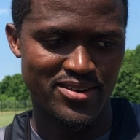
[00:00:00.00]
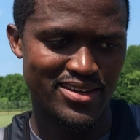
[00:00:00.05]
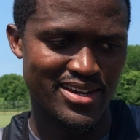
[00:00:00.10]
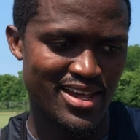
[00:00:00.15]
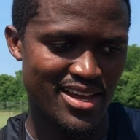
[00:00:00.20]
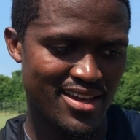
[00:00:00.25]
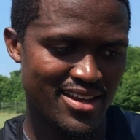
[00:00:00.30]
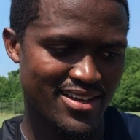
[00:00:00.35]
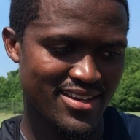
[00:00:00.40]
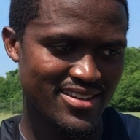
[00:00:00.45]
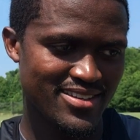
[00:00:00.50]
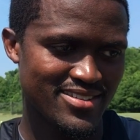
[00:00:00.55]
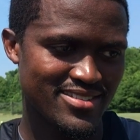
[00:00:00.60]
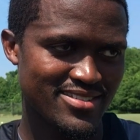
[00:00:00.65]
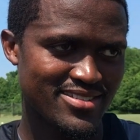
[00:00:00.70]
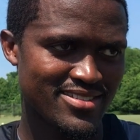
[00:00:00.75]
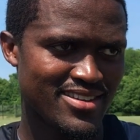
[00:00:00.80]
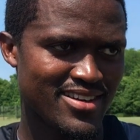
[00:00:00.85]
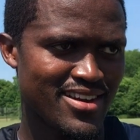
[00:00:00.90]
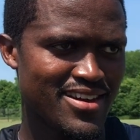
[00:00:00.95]
Well, I
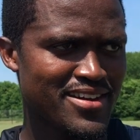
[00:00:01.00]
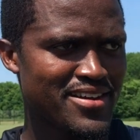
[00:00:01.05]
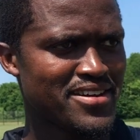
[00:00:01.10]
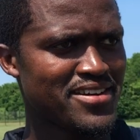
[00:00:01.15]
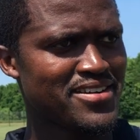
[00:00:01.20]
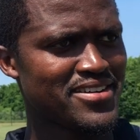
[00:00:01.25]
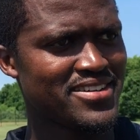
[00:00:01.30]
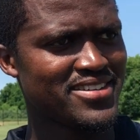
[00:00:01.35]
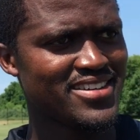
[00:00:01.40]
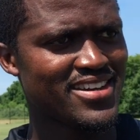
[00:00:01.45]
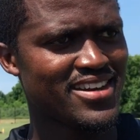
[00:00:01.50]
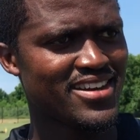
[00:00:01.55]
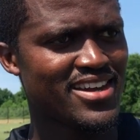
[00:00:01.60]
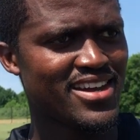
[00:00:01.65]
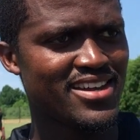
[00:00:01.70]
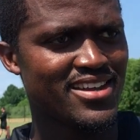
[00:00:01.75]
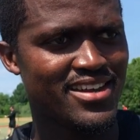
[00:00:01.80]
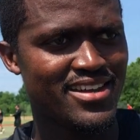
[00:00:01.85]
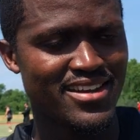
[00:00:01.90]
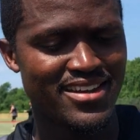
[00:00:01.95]
don't
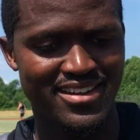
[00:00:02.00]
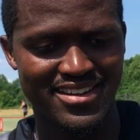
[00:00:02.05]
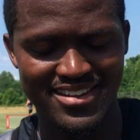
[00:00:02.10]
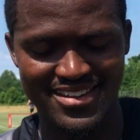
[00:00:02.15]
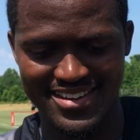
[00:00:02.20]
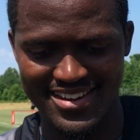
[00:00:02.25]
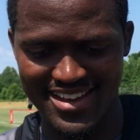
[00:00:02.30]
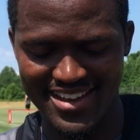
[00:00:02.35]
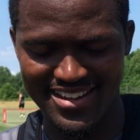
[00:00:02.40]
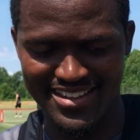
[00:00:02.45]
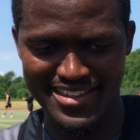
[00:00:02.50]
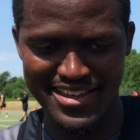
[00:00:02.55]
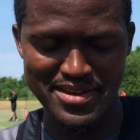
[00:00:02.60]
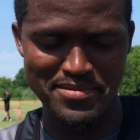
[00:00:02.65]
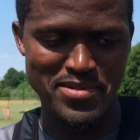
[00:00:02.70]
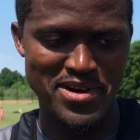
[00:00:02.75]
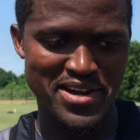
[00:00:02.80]
know. I didn't think